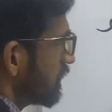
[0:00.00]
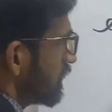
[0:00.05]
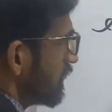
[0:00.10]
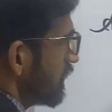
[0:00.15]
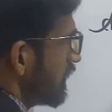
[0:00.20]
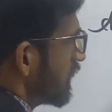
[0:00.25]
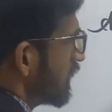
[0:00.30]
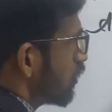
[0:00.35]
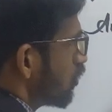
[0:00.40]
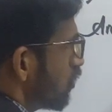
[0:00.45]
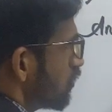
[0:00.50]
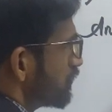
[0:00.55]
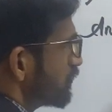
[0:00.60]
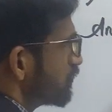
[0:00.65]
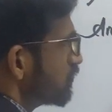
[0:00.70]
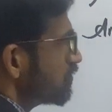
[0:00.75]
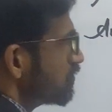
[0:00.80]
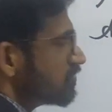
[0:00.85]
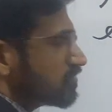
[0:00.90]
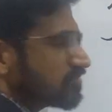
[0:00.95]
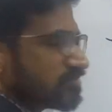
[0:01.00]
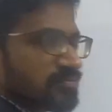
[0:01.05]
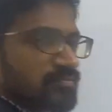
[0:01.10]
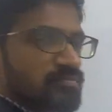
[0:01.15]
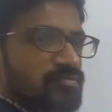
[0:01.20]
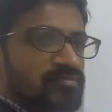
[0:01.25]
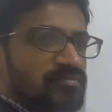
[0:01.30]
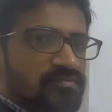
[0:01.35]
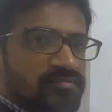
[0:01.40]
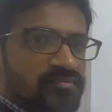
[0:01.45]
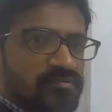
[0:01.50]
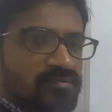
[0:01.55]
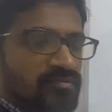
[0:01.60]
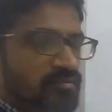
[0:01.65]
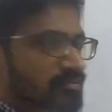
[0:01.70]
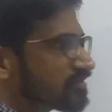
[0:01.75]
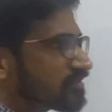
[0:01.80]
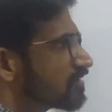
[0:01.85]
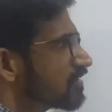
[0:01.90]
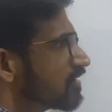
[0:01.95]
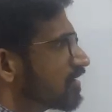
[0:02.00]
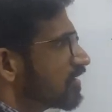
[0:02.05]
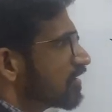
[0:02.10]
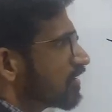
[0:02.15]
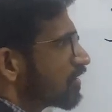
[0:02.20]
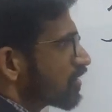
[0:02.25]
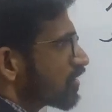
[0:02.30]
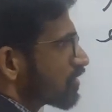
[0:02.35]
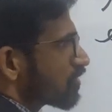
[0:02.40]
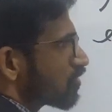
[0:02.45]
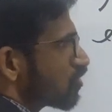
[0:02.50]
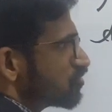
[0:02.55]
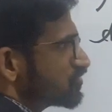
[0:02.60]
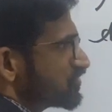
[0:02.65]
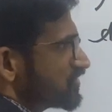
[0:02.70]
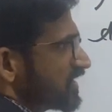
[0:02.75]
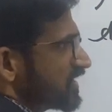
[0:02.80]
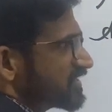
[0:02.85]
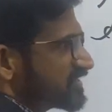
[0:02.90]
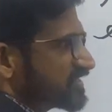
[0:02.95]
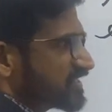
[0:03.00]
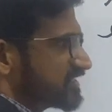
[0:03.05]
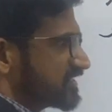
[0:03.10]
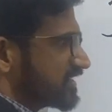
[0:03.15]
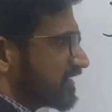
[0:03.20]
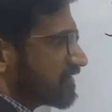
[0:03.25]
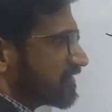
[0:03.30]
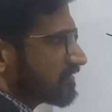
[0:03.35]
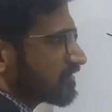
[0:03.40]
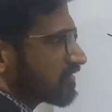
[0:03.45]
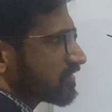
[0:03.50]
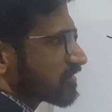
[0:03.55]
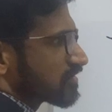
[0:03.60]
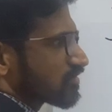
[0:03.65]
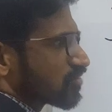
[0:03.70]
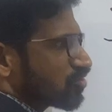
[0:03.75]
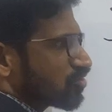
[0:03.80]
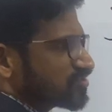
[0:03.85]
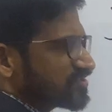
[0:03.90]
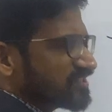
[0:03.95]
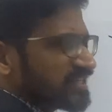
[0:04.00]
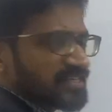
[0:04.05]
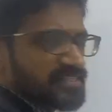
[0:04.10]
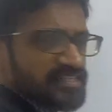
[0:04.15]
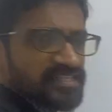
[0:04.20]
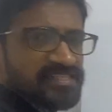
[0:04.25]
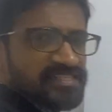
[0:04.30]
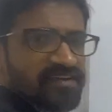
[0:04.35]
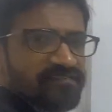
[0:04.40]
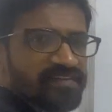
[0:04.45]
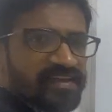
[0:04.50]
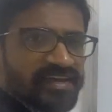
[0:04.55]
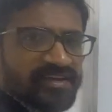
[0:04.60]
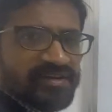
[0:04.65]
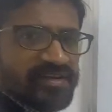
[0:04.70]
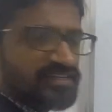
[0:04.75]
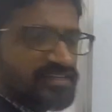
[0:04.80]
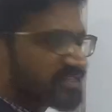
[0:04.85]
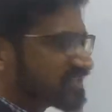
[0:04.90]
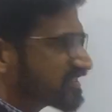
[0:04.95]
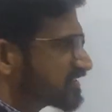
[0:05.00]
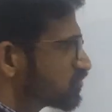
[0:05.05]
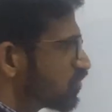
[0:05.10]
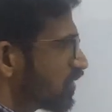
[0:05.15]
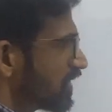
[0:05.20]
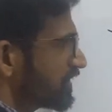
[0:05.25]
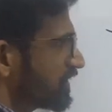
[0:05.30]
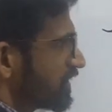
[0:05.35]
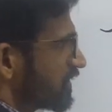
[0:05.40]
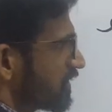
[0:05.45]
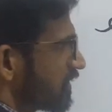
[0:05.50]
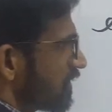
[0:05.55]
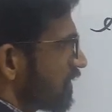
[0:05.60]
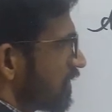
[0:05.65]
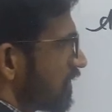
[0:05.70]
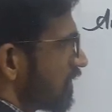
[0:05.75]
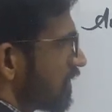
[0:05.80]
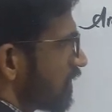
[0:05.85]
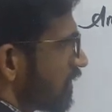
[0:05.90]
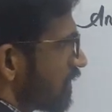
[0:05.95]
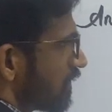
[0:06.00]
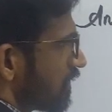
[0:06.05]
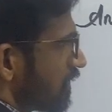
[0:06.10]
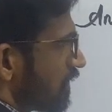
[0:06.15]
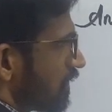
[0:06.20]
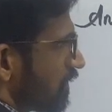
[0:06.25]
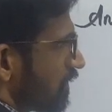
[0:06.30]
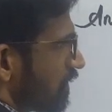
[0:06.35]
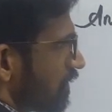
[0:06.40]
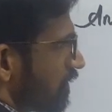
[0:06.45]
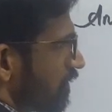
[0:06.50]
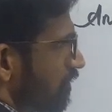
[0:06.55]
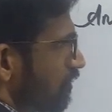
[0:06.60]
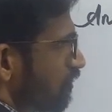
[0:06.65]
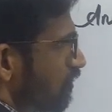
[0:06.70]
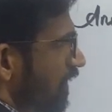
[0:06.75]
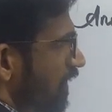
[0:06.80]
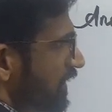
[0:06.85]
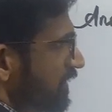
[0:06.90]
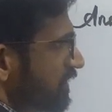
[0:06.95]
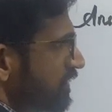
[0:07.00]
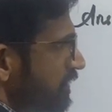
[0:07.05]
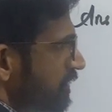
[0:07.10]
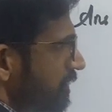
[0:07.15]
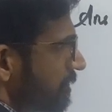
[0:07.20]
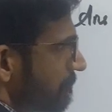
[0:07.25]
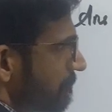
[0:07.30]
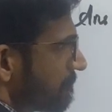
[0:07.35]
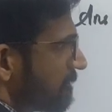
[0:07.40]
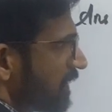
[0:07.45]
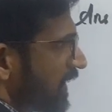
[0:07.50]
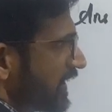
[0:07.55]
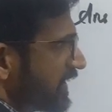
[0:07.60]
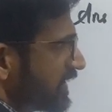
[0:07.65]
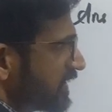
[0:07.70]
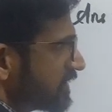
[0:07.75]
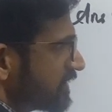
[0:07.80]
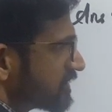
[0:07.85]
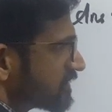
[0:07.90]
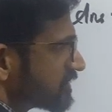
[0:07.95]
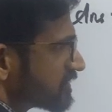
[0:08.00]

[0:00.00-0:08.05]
equal to cosec theta. Cosec theta we can write it as what? 1 by